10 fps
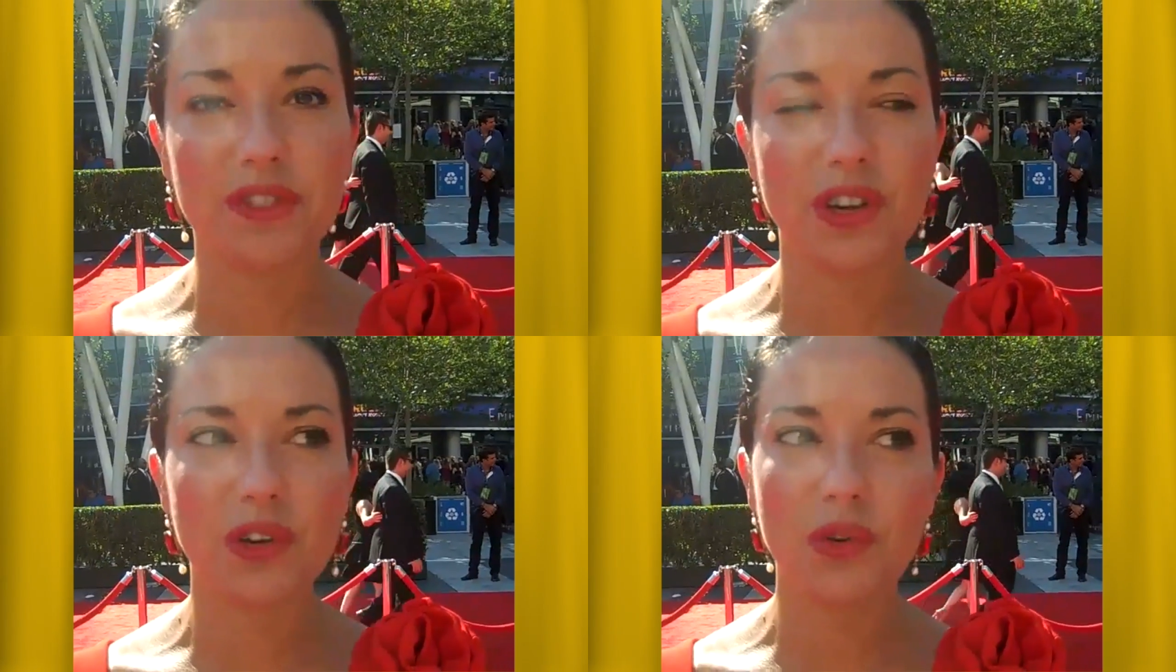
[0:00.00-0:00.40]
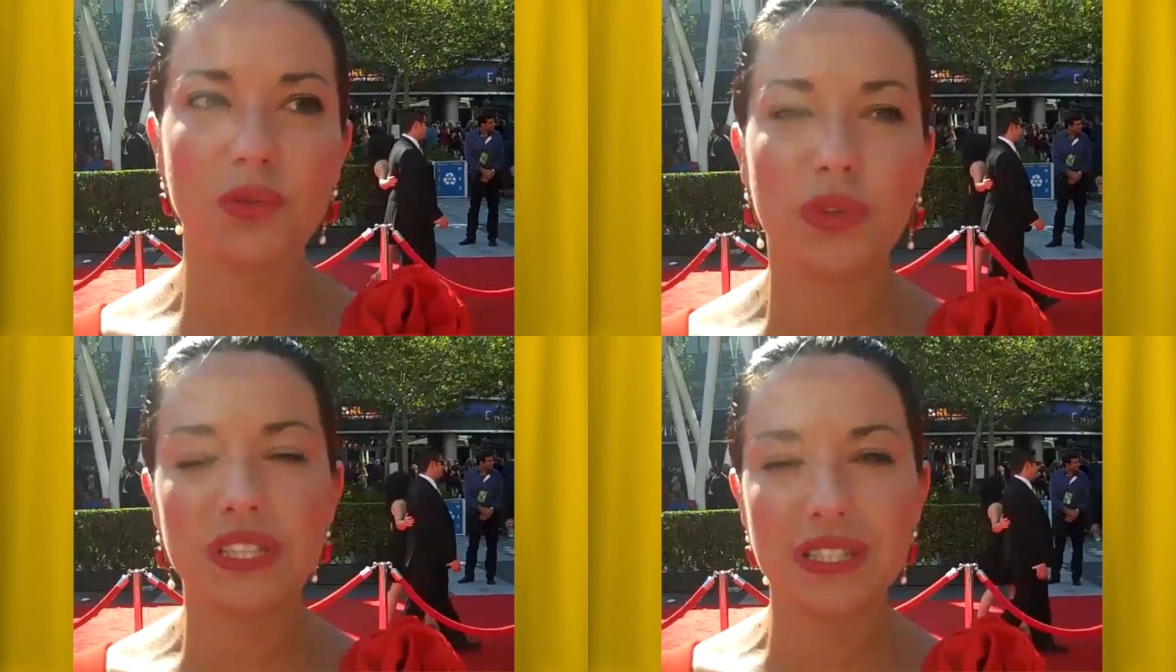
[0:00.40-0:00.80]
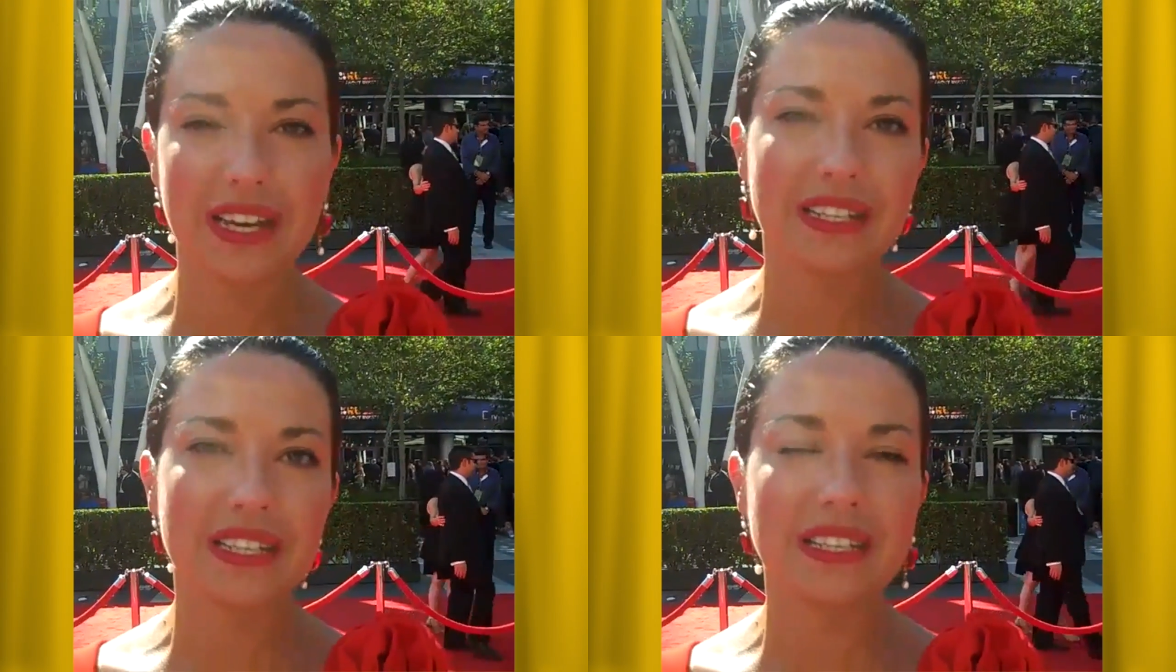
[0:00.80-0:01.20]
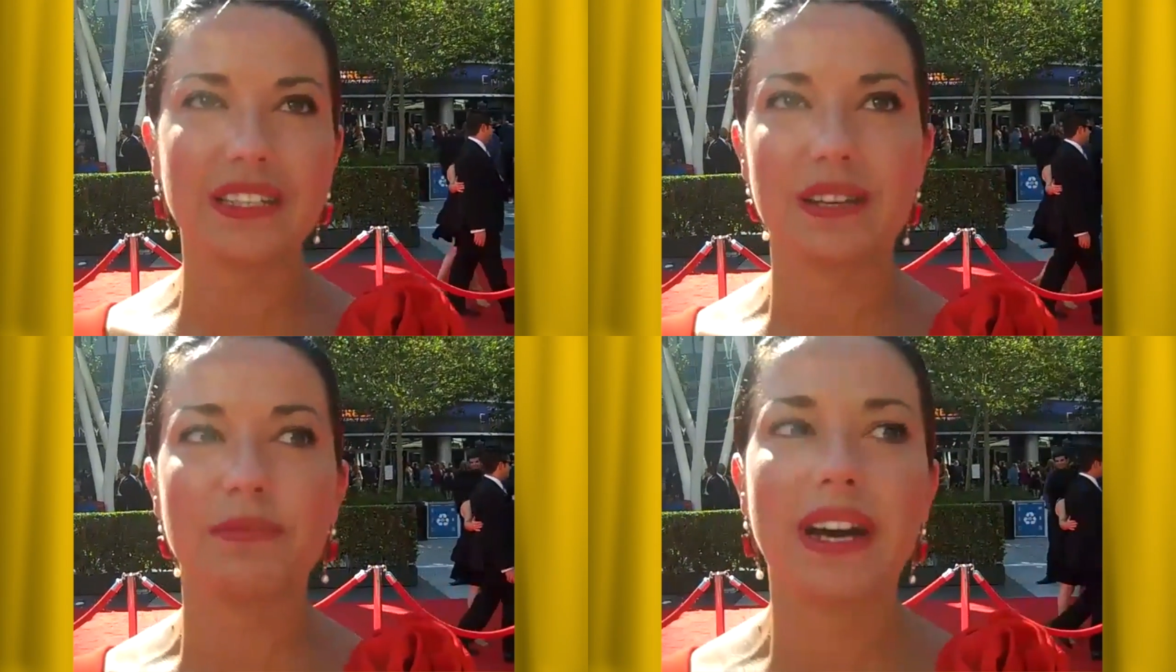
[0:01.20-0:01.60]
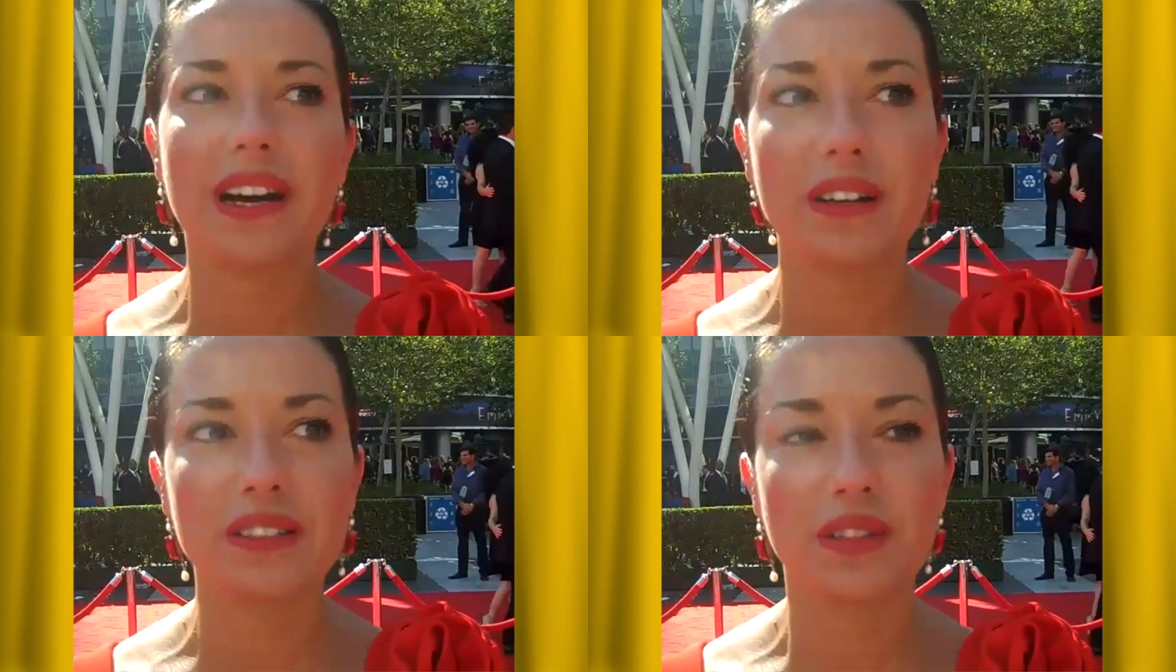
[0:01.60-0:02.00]
So we studied
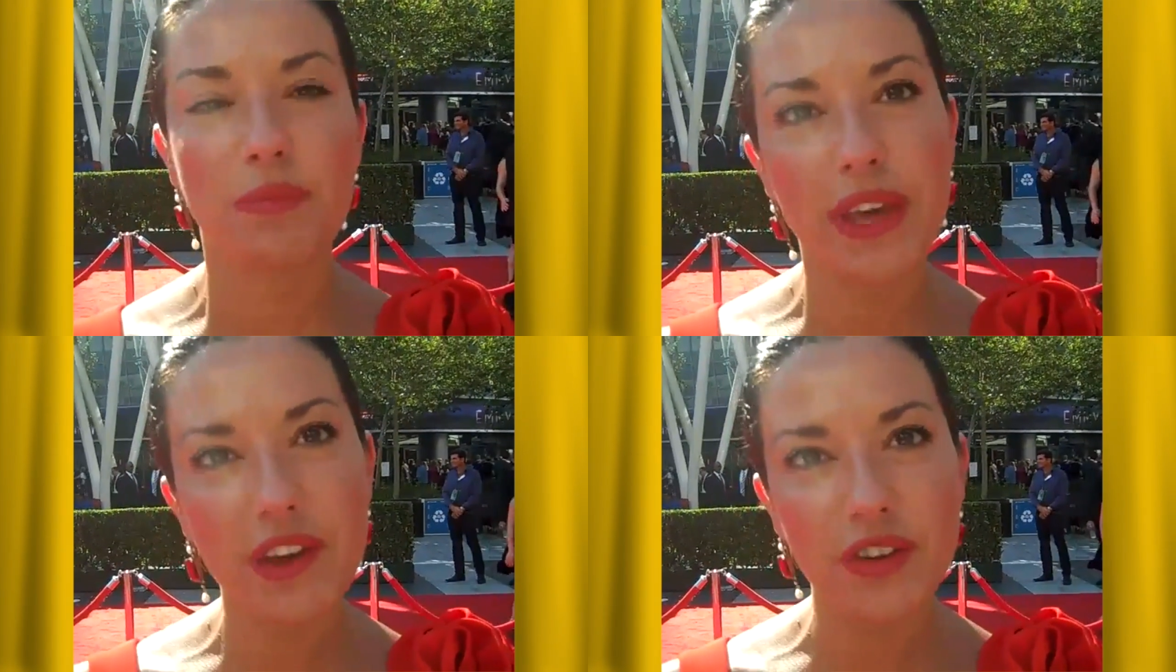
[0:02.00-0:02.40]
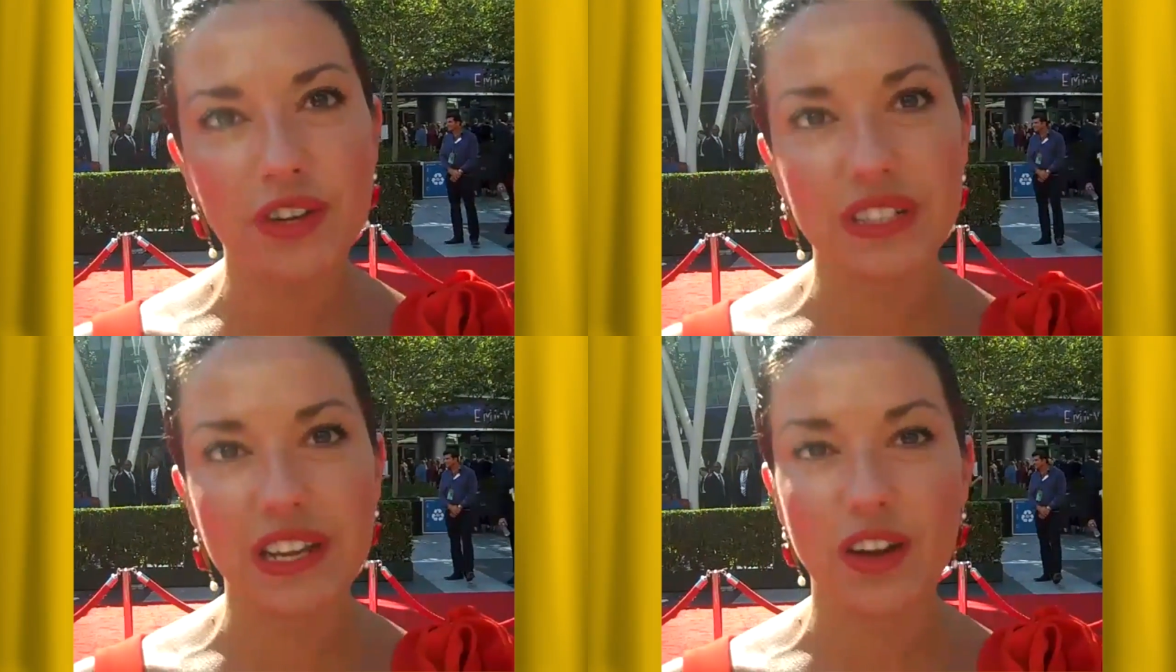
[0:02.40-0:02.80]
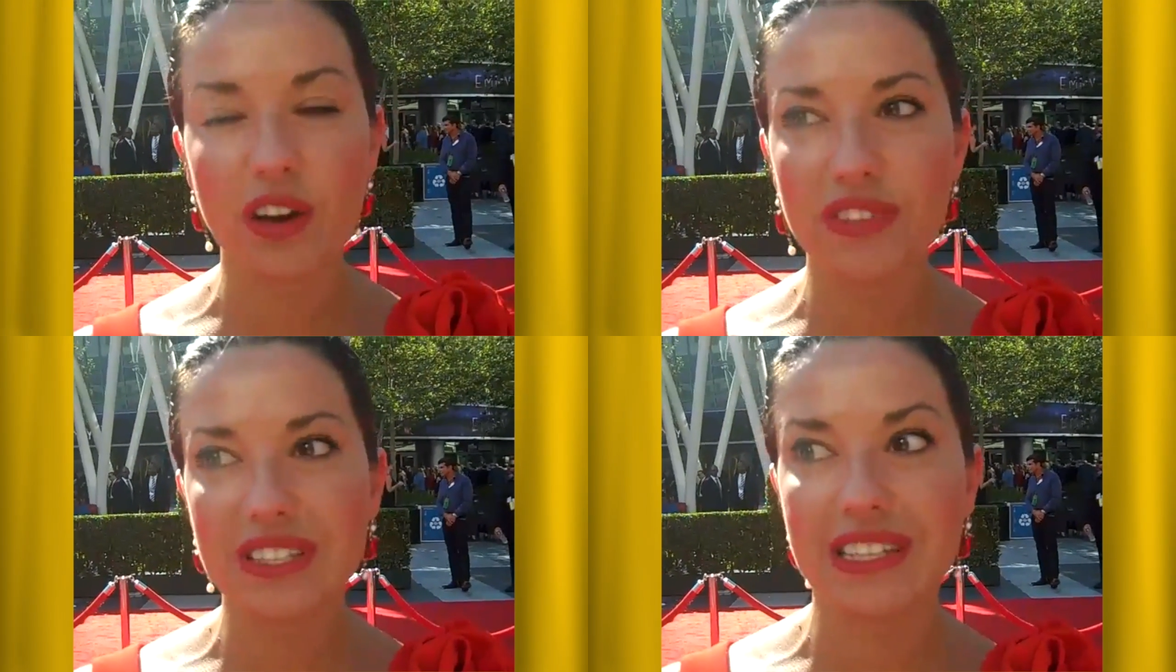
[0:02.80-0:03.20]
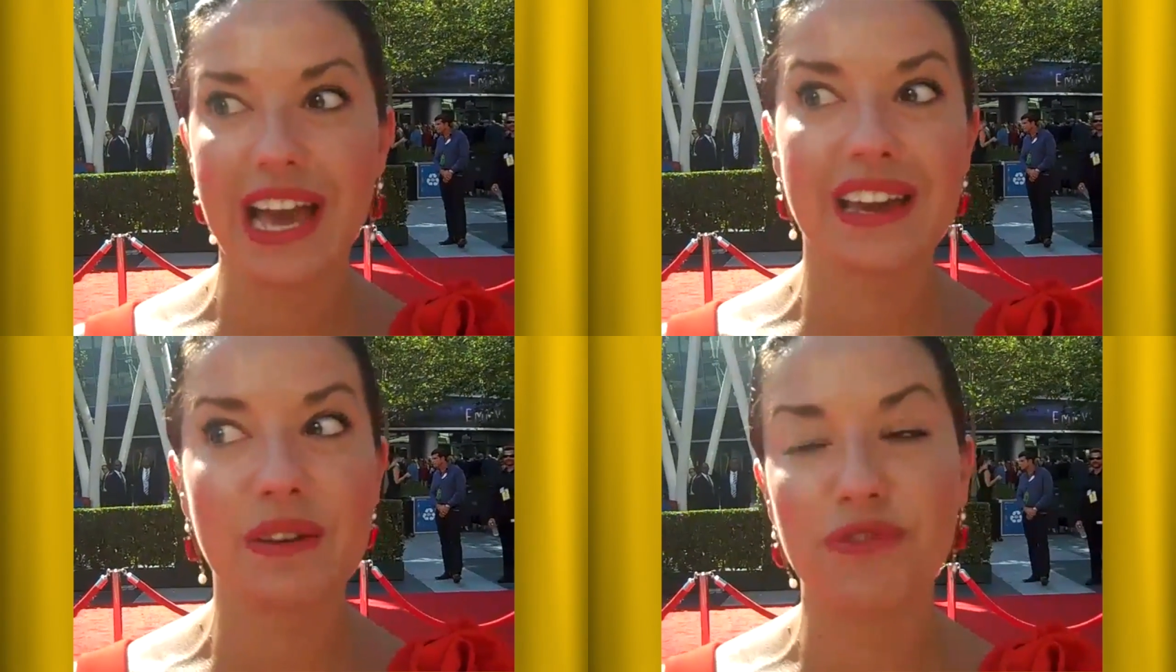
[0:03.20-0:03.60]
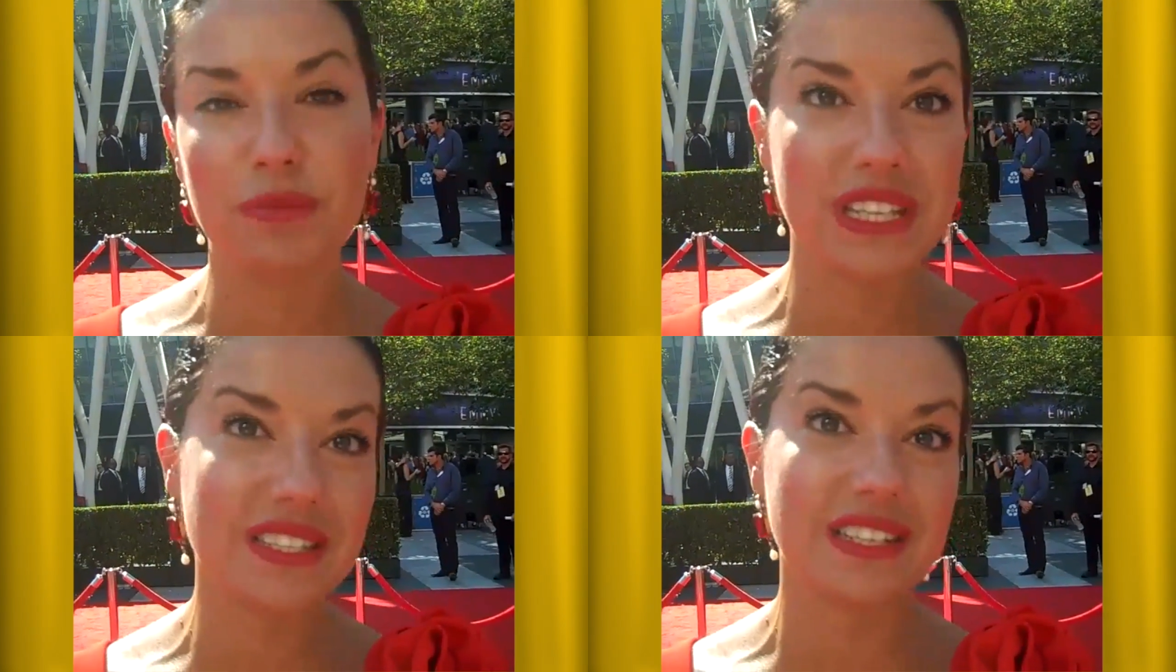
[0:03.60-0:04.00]
about the period, and obviously I come
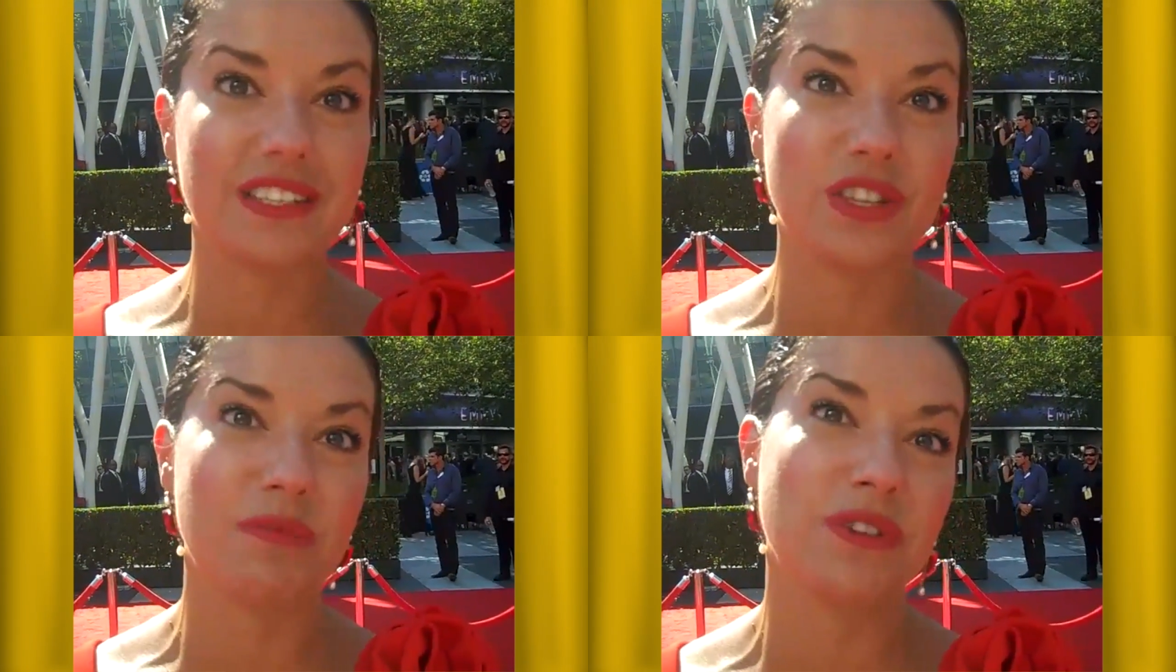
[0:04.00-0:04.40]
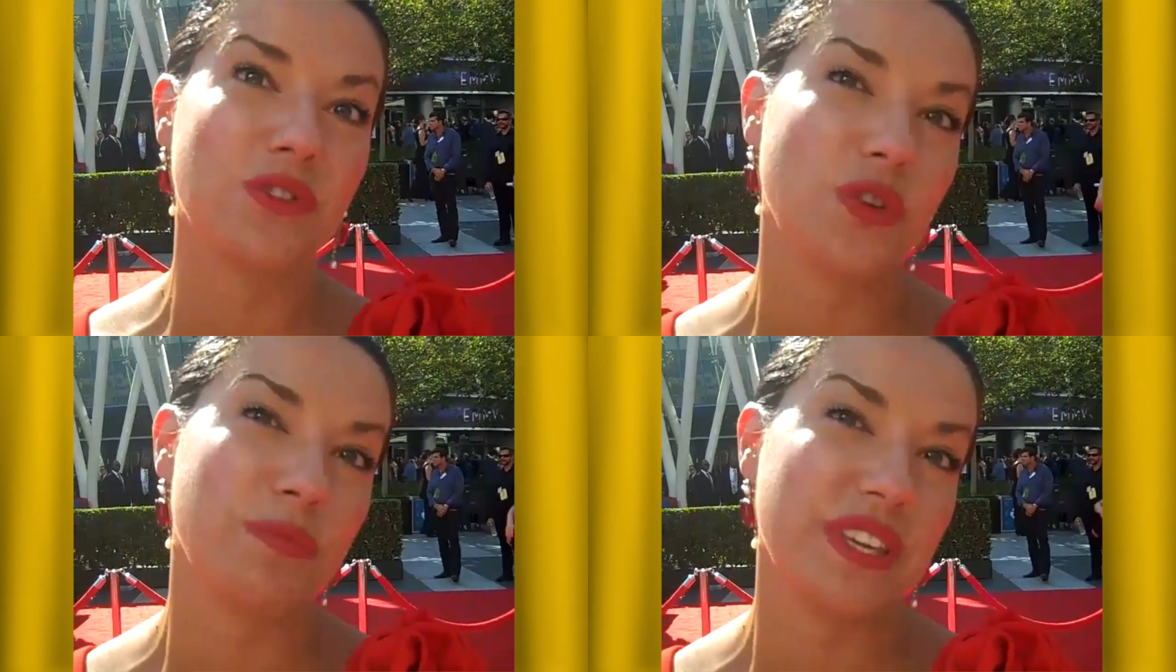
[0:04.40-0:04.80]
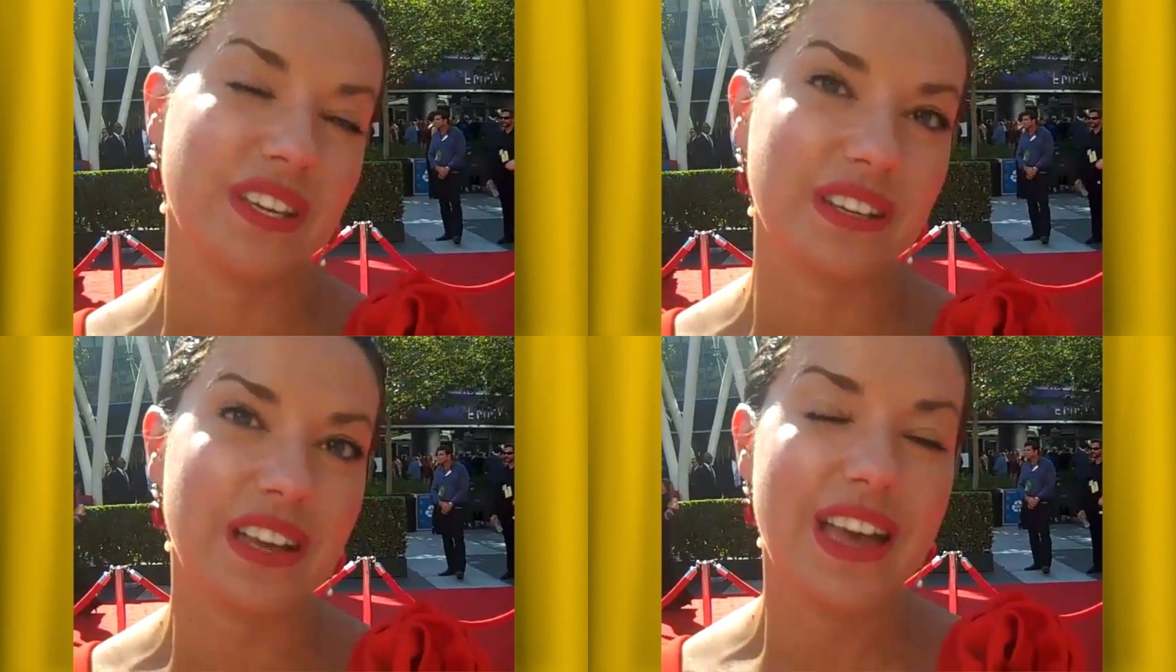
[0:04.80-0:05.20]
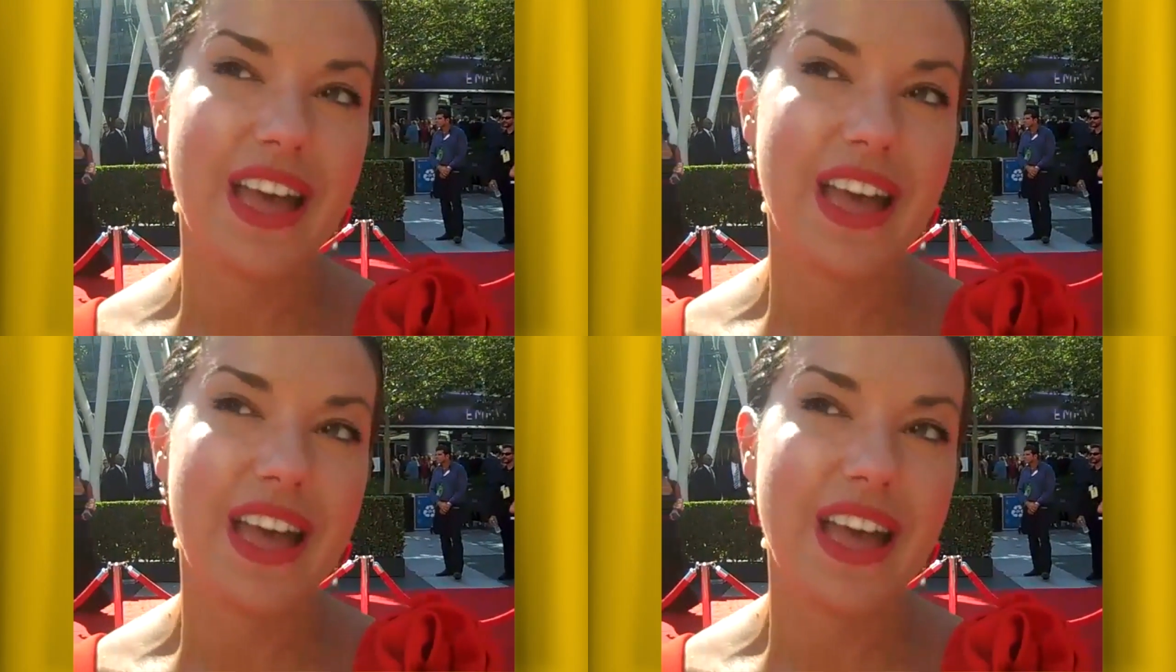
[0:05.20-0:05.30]
from Italy, so I'm a European,